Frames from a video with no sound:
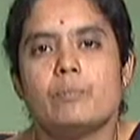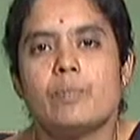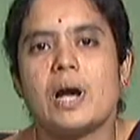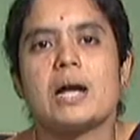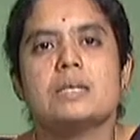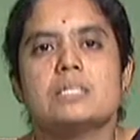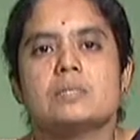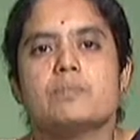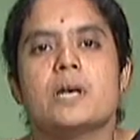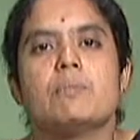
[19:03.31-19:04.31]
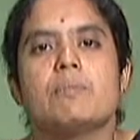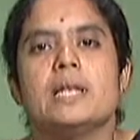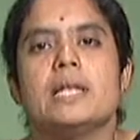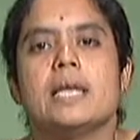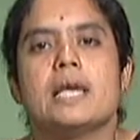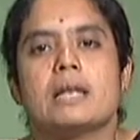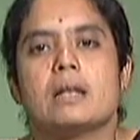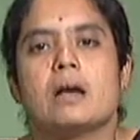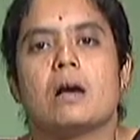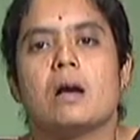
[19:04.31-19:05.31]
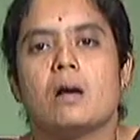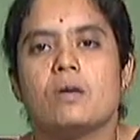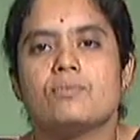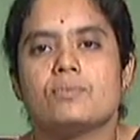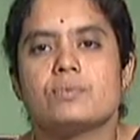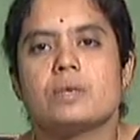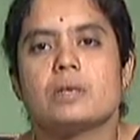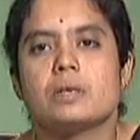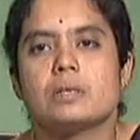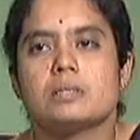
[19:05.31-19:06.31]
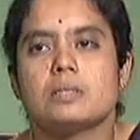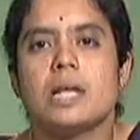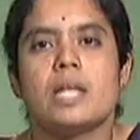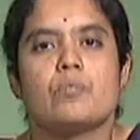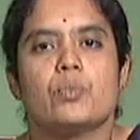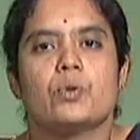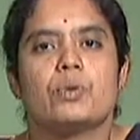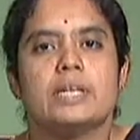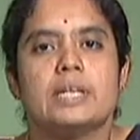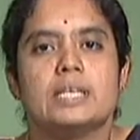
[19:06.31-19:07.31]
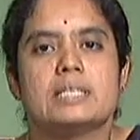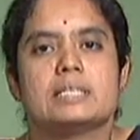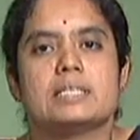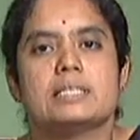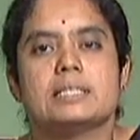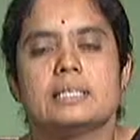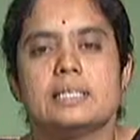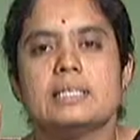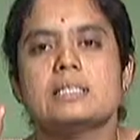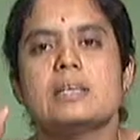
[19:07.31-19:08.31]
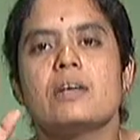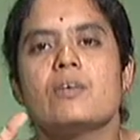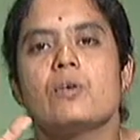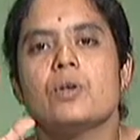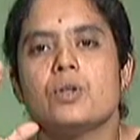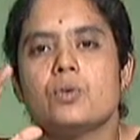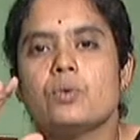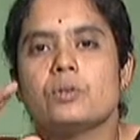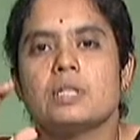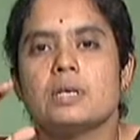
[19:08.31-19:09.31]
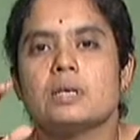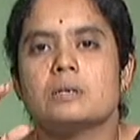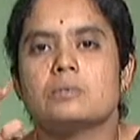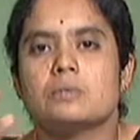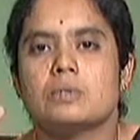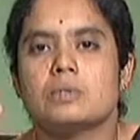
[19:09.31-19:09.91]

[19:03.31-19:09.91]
parts per million of the impurities. That is, the